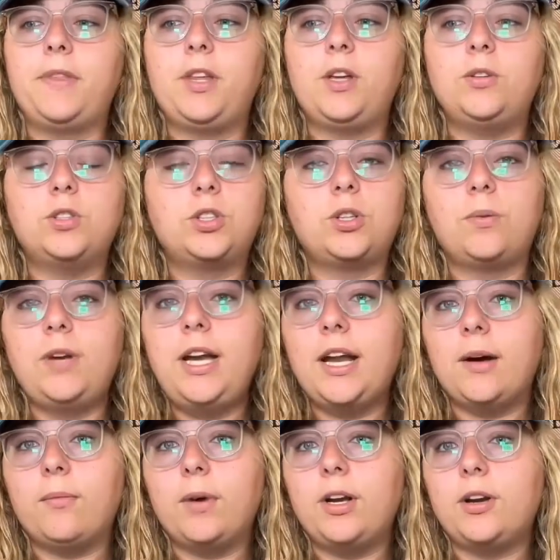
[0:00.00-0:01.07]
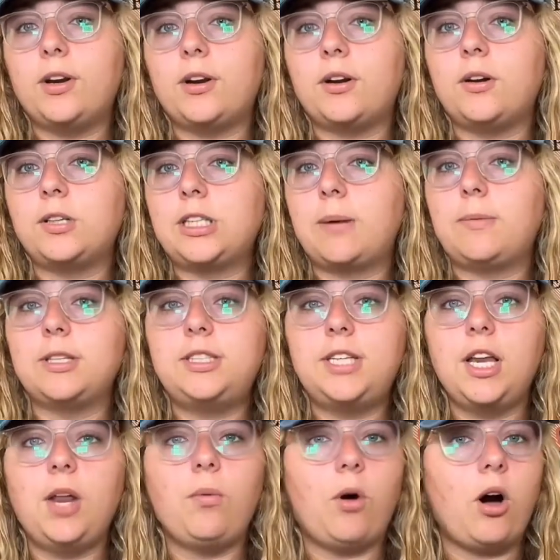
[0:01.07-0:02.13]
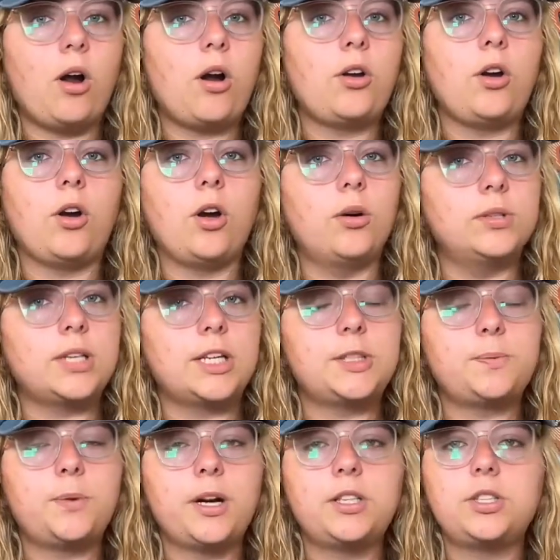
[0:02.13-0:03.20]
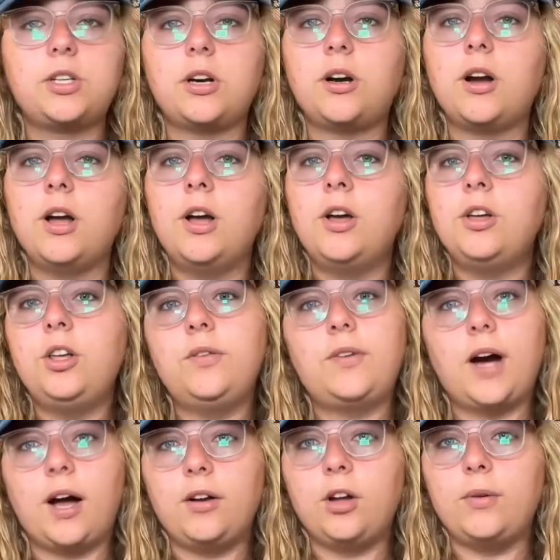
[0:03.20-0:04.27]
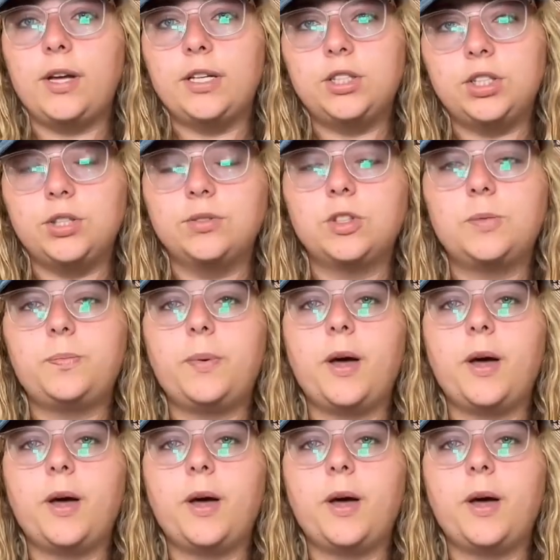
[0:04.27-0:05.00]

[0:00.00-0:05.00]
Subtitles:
You just don't need it. When you're hooked up to city water, your hose has pressure, you've got no issues.